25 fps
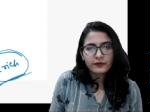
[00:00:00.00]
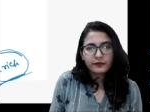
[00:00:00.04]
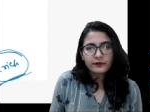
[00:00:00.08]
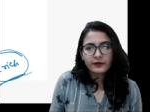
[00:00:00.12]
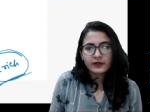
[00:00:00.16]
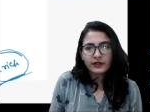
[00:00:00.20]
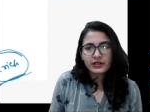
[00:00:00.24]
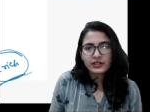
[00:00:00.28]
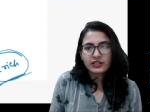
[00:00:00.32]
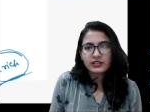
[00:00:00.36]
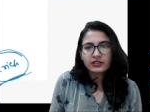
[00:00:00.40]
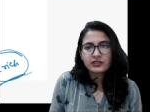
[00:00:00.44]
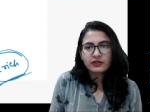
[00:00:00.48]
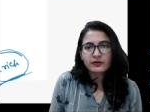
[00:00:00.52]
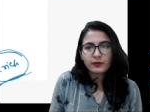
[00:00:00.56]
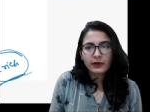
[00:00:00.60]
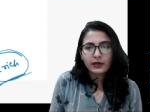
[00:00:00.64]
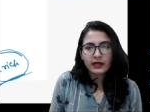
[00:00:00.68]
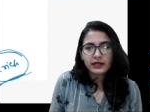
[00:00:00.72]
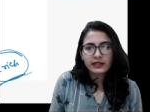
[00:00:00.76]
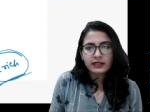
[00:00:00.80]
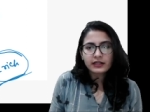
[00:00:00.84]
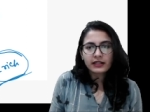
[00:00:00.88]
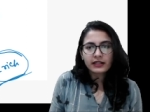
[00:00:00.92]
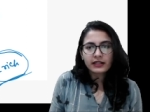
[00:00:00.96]
first
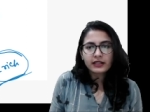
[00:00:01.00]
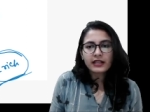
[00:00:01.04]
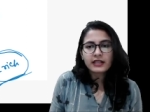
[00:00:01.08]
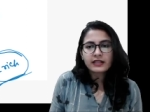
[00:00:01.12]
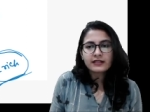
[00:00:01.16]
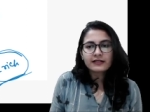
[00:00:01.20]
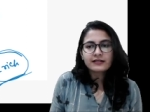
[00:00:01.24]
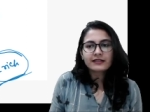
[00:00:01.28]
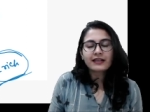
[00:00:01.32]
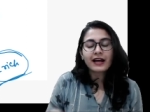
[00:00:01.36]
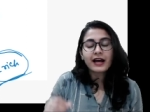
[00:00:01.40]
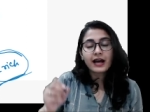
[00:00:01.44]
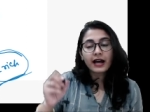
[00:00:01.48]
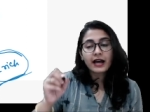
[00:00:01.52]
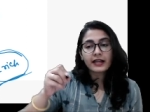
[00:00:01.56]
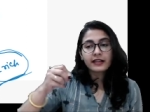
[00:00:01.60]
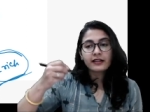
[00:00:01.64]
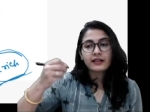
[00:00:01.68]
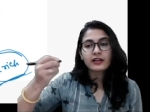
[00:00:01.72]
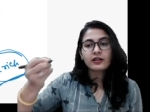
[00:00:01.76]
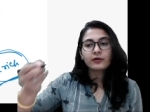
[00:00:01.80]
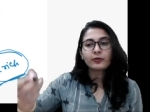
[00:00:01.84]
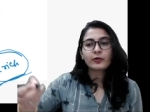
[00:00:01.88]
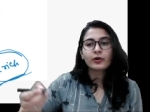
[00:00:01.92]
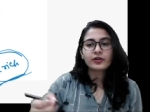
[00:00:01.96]
one is
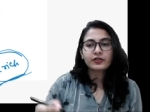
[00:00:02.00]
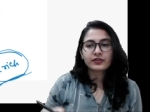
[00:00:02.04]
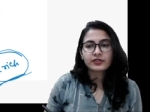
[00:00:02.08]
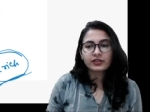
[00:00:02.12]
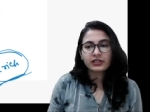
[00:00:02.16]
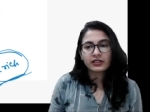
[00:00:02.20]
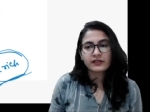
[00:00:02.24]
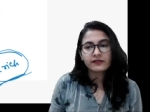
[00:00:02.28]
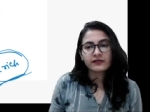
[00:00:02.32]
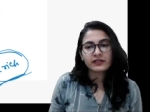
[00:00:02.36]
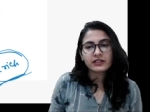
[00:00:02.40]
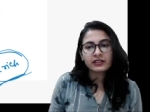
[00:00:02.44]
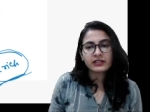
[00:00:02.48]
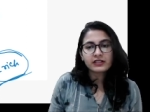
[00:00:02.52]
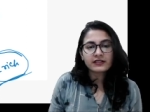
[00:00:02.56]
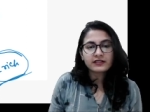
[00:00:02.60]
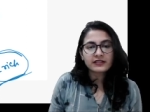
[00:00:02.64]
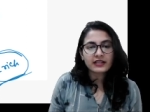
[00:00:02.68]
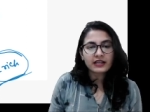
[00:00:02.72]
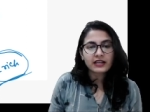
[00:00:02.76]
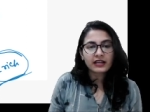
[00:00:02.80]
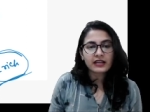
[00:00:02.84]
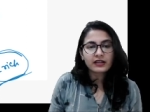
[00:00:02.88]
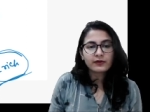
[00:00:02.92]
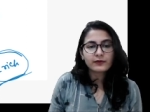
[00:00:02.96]
higher positive than the
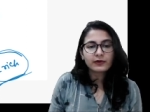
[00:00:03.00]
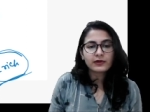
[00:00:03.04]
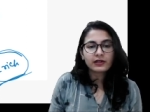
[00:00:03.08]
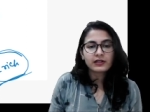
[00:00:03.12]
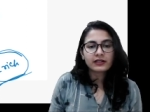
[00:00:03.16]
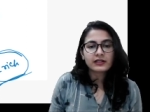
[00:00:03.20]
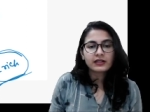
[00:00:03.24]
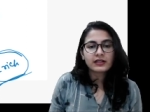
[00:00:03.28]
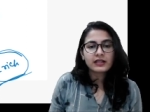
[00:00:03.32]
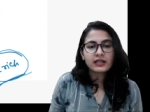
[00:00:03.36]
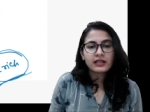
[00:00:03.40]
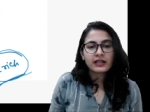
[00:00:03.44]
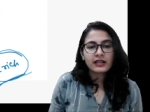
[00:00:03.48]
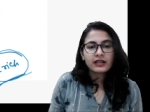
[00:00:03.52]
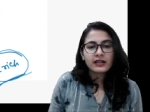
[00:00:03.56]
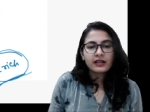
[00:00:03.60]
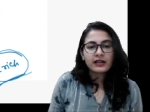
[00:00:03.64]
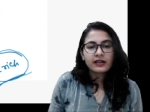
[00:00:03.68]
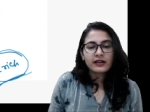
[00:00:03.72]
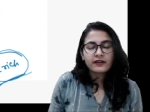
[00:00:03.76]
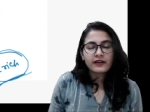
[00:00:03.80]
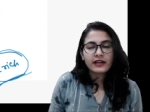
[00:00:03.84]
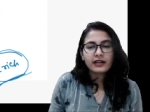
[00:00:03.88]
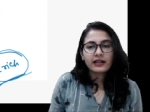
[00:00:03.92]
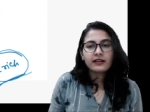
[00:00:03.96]
second one,
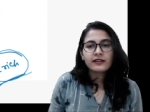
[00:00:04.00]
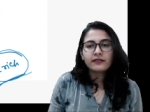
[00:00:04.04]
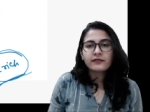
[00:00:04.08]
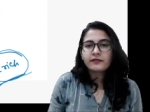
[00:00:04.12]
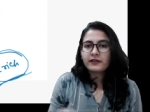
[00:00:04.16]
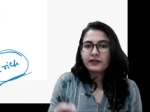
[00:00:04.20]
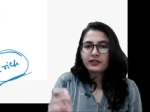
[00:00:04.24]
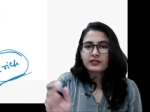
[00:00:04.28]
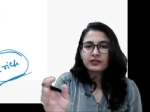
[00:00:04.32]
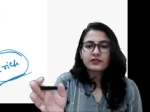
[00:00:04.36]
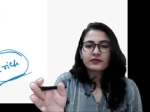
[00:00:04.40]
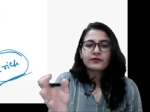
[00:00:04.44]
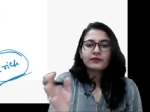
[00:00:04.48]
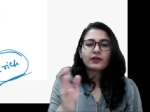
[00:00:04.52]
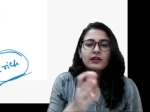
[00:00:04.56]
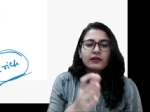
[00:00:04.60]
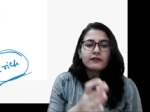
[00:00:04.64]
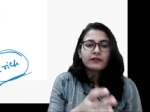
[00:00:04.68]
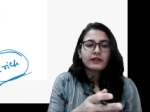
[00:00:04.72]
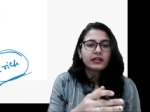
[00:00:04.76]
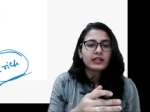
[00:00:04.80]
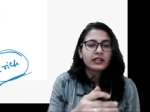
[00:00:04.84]
right? First of all, we